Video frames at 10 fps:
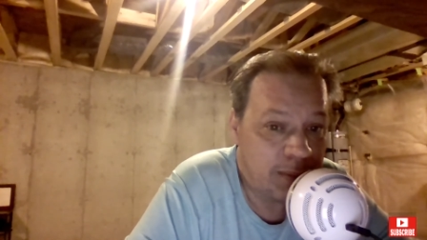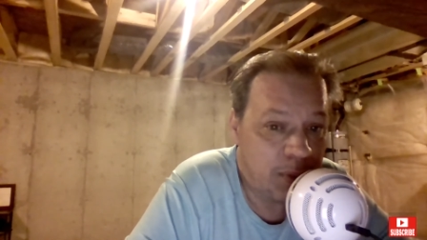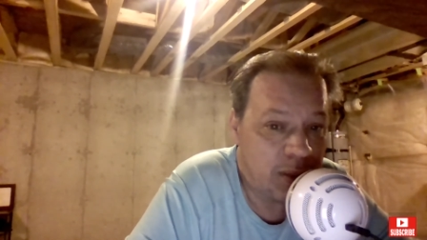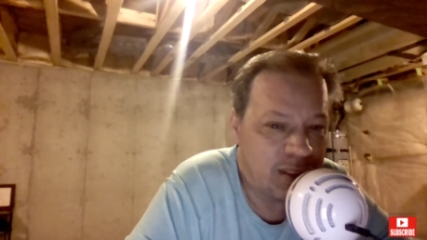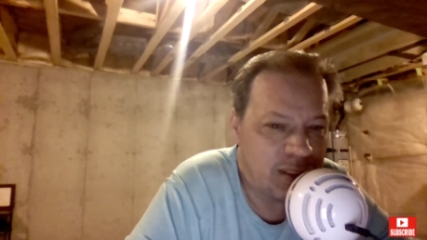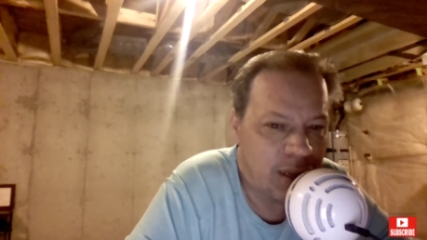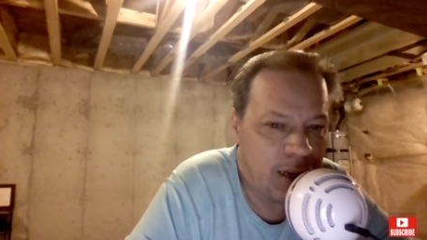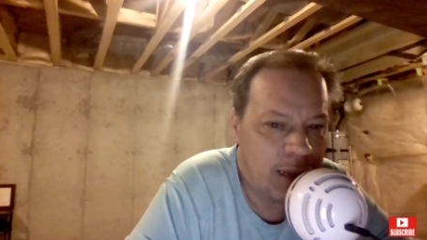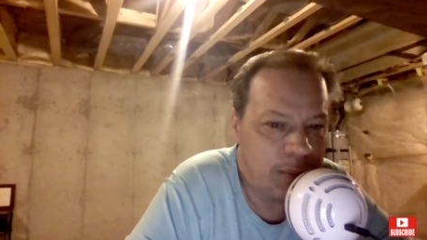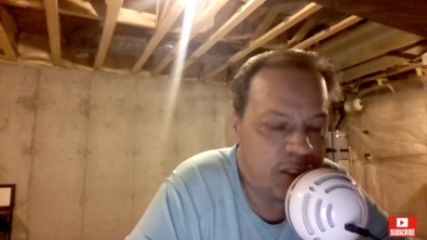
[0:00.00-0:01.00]
present
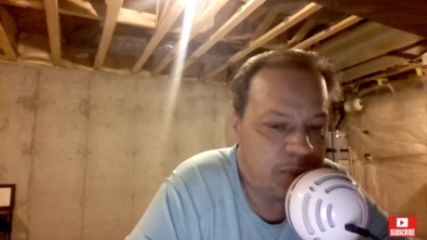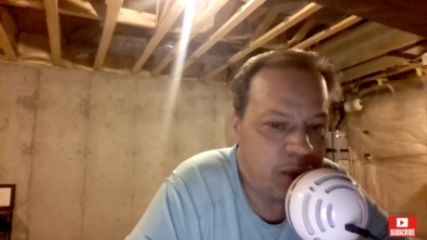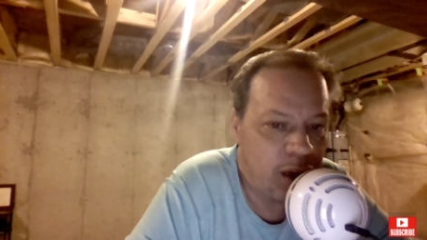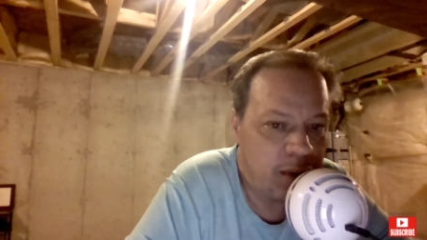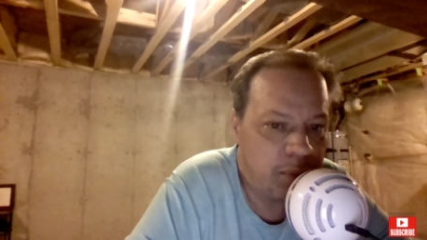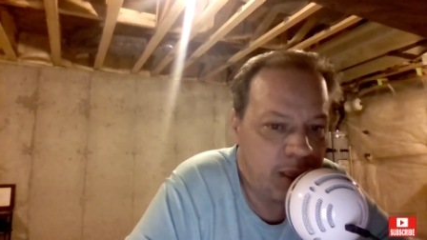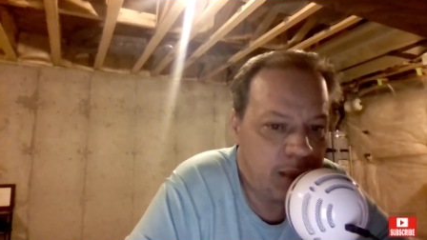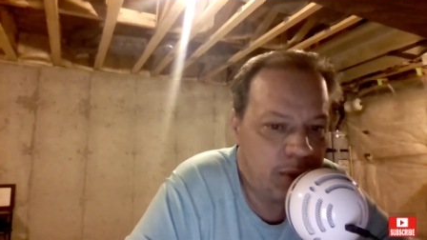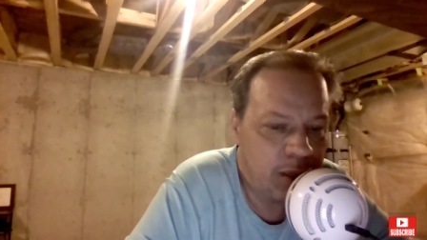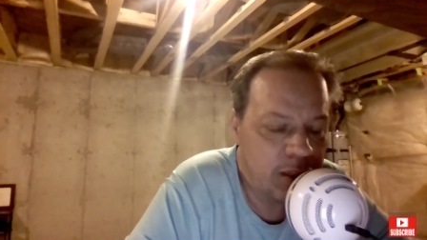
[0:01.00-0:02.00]
time is beyond
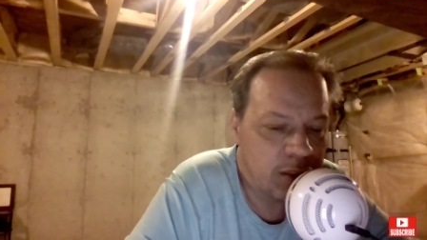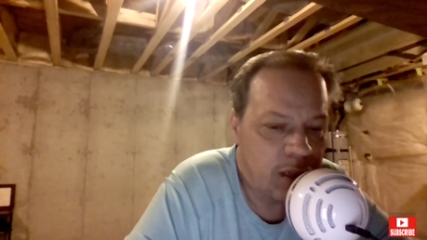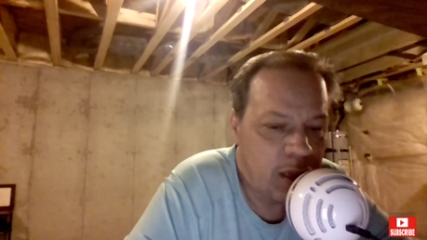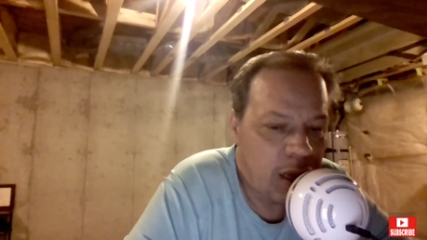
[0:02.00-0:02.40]
me because